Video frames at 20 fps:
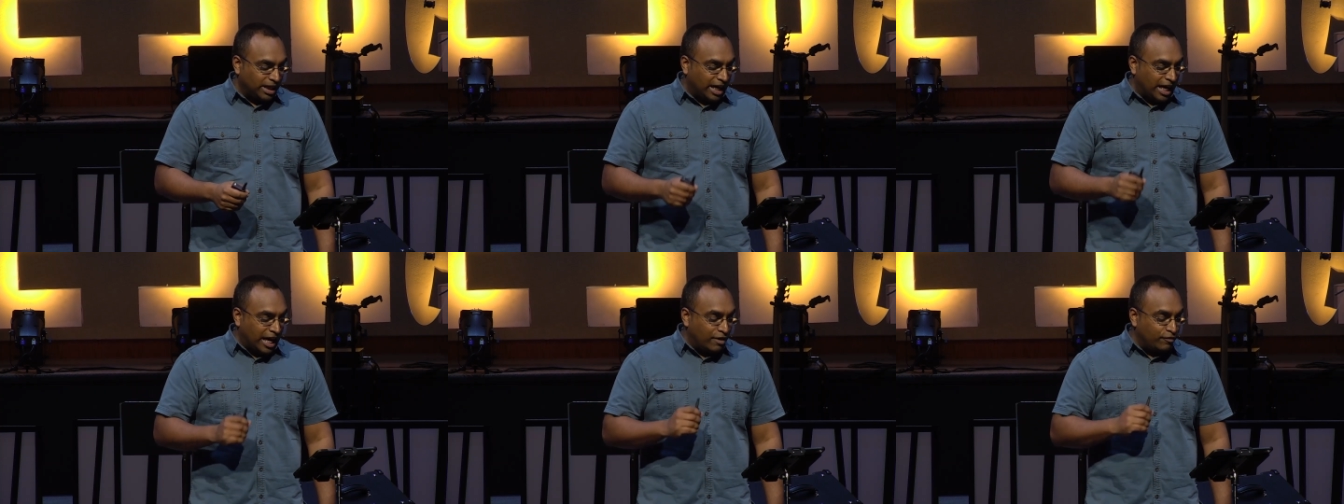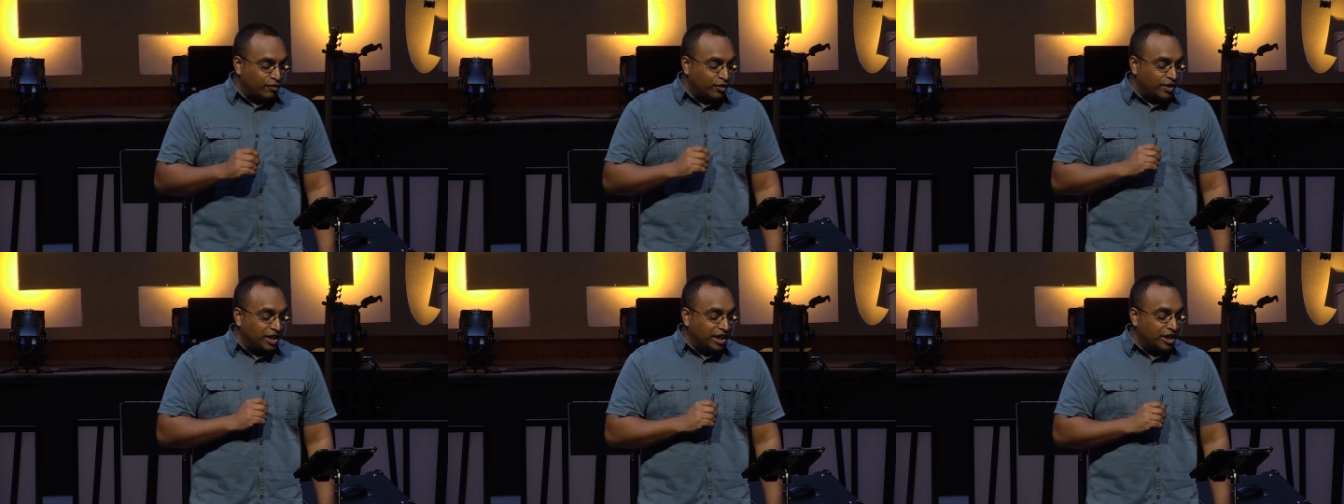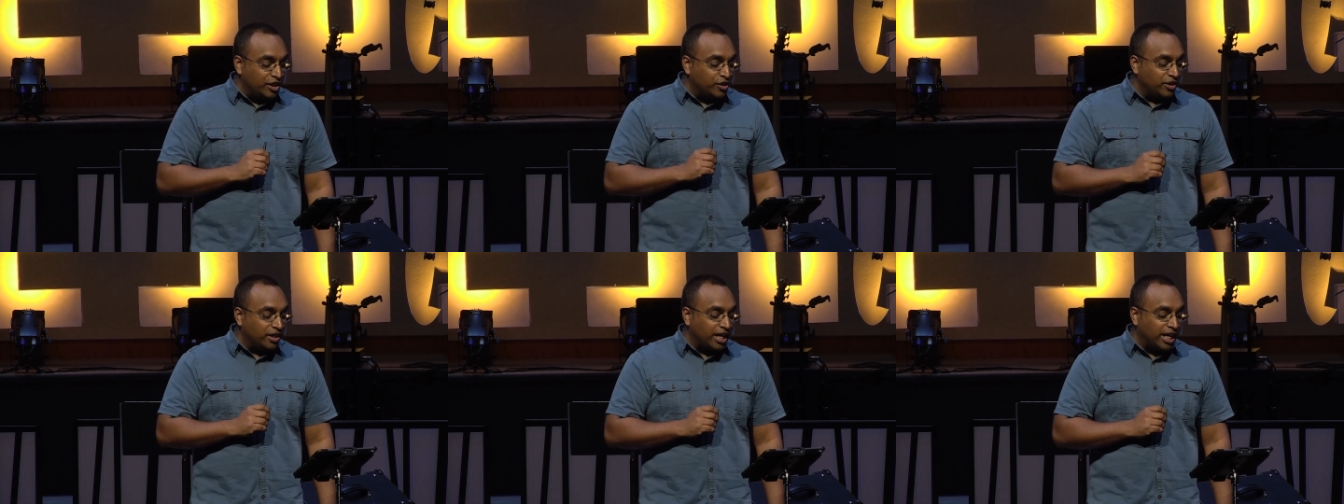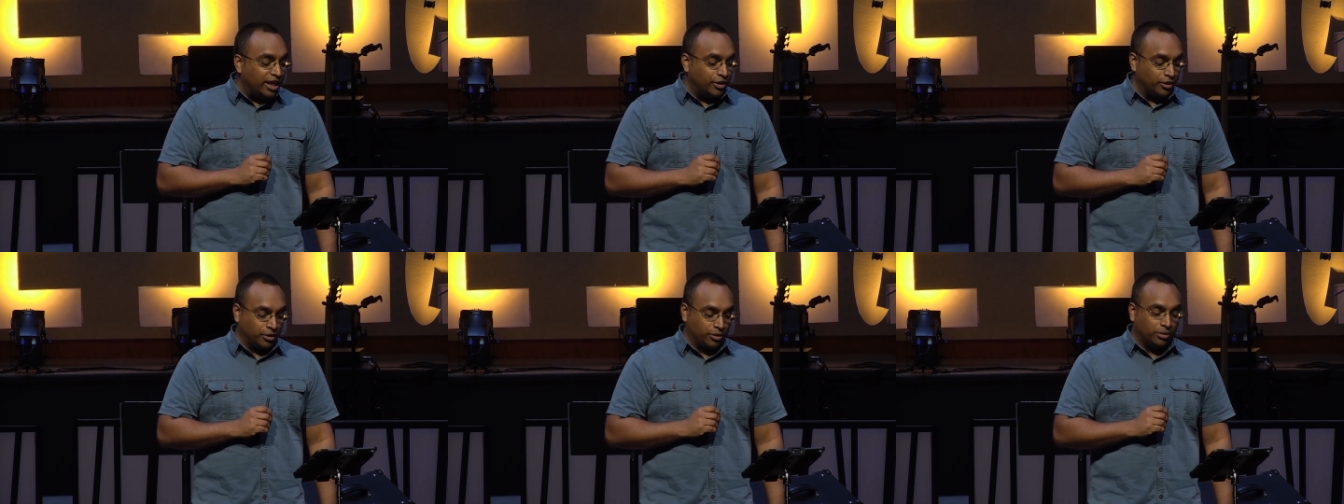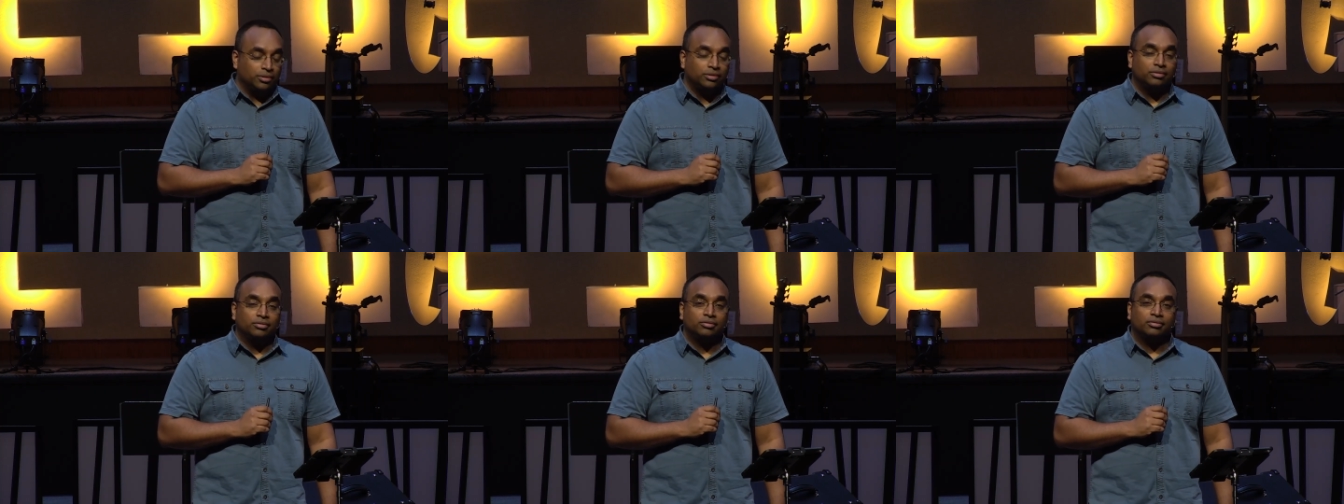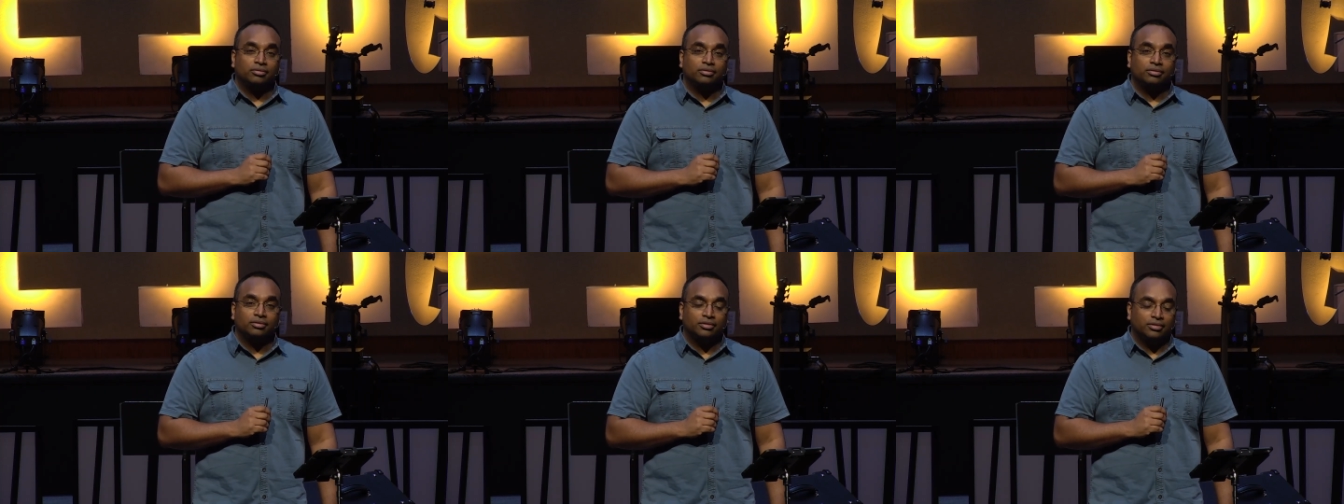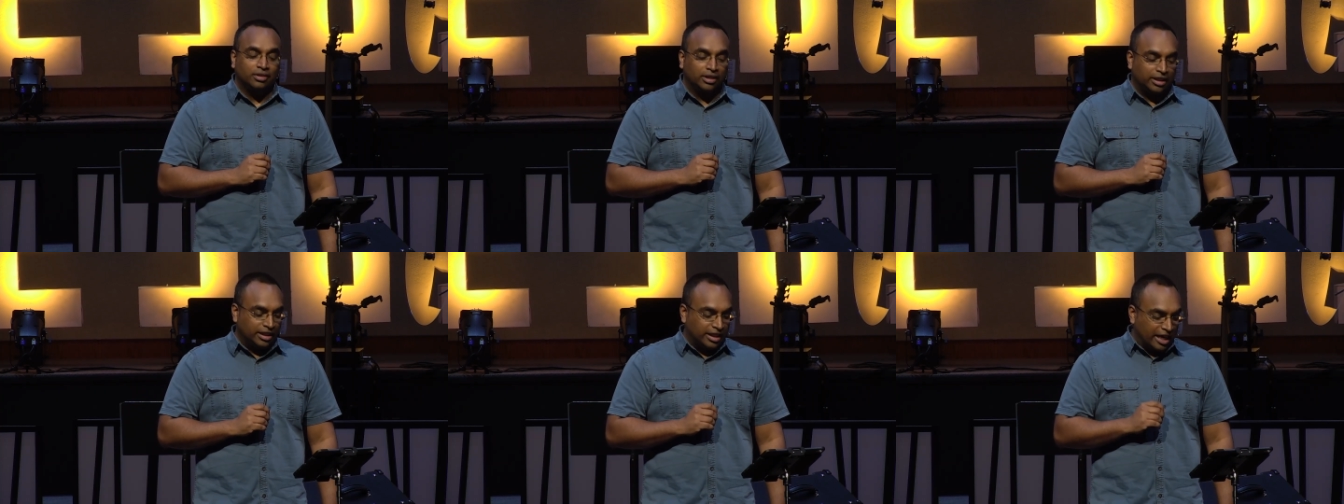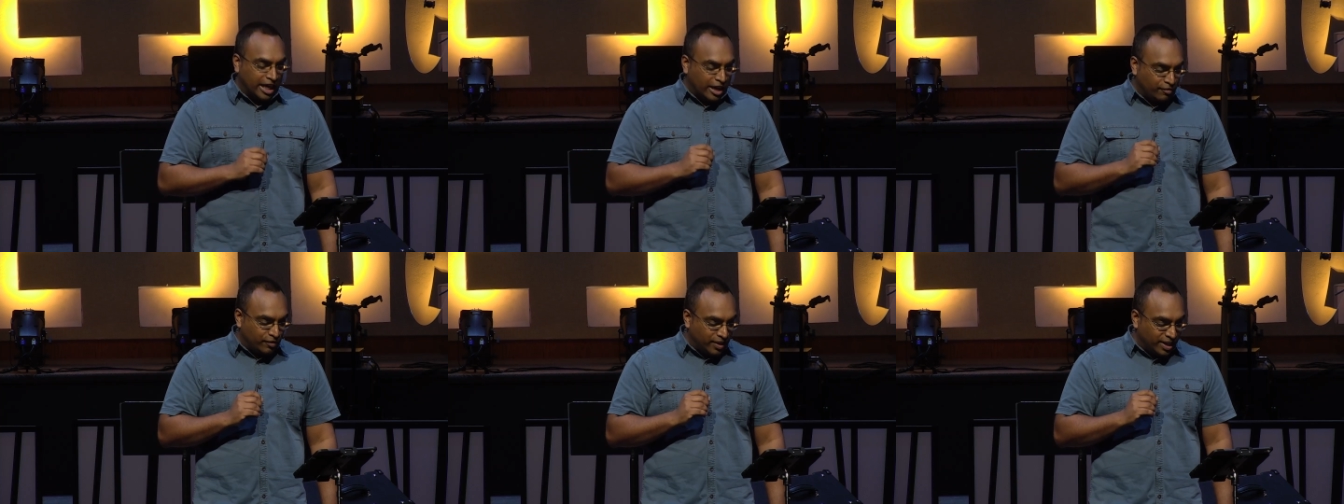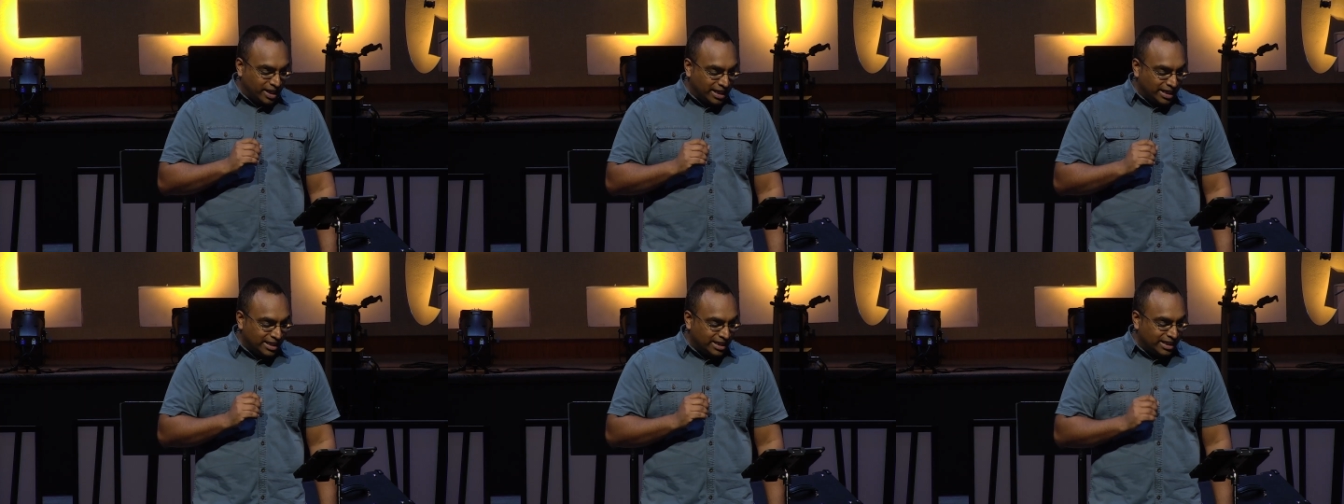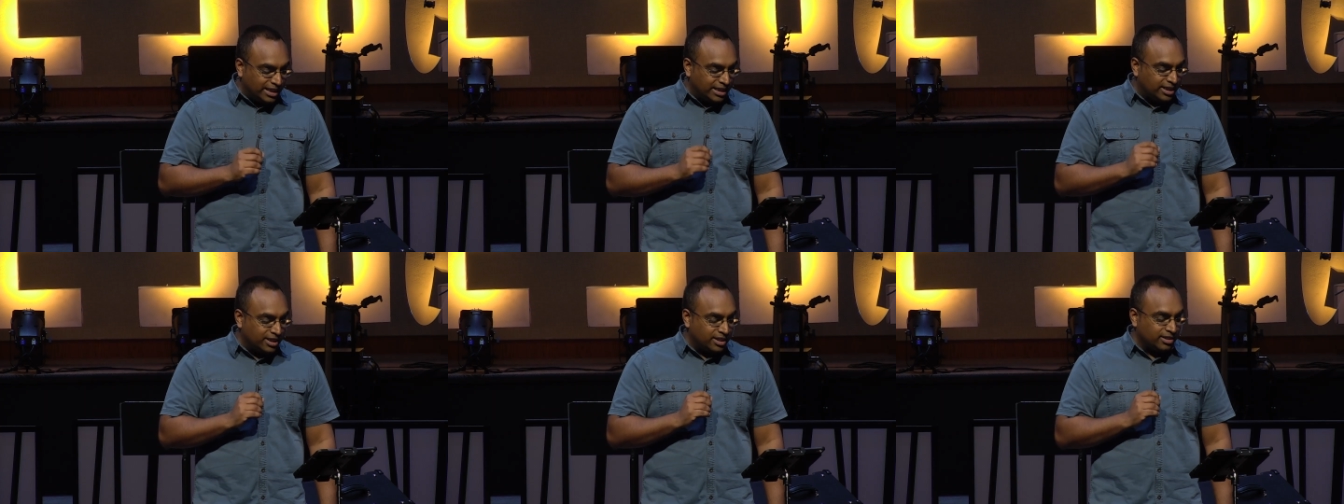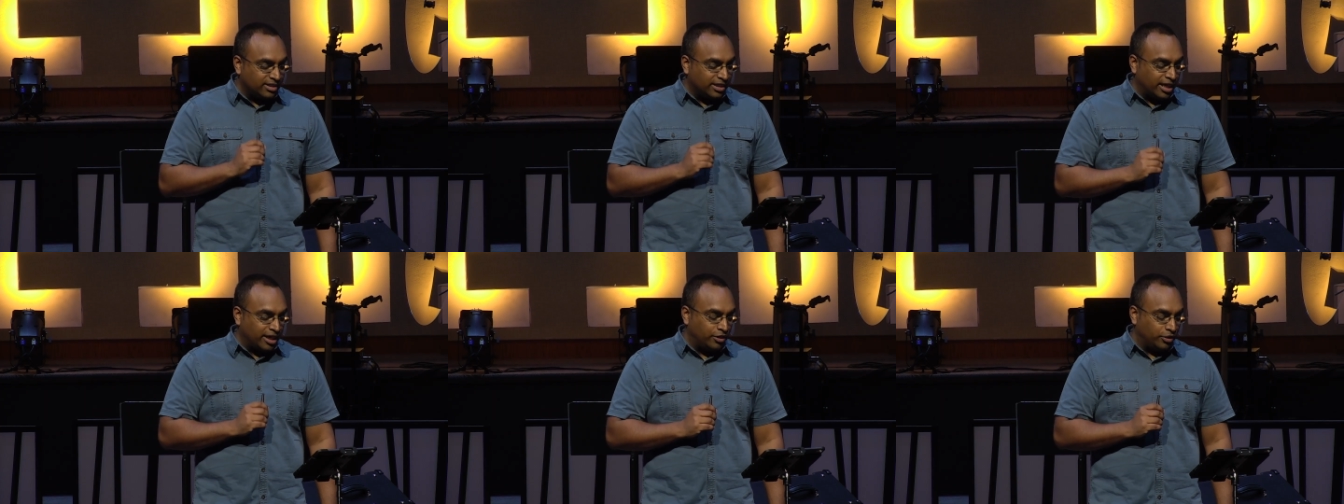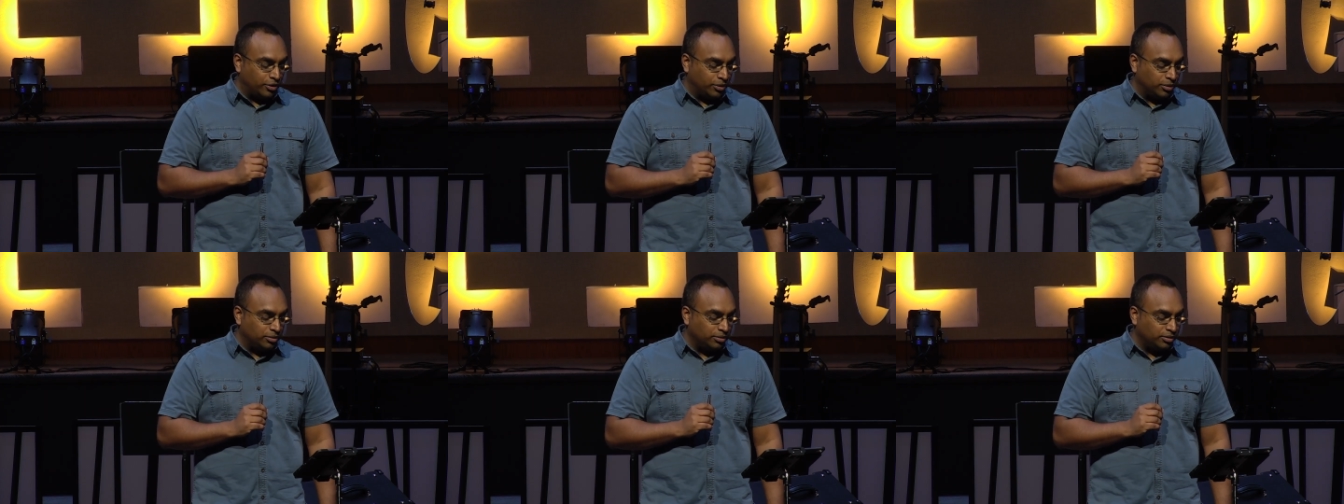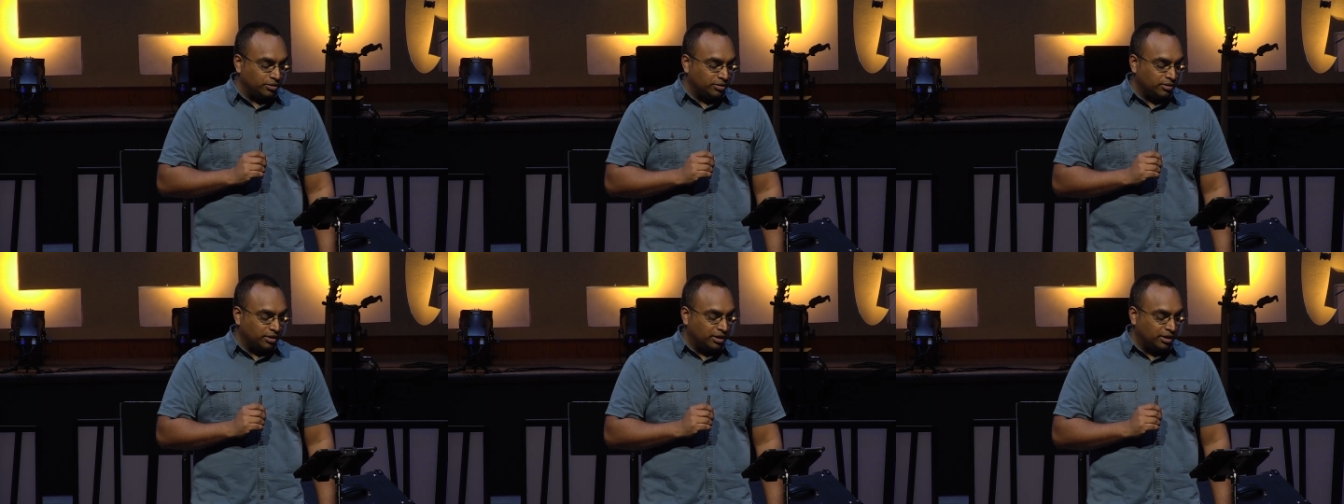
Everything good I know, everything decent I know,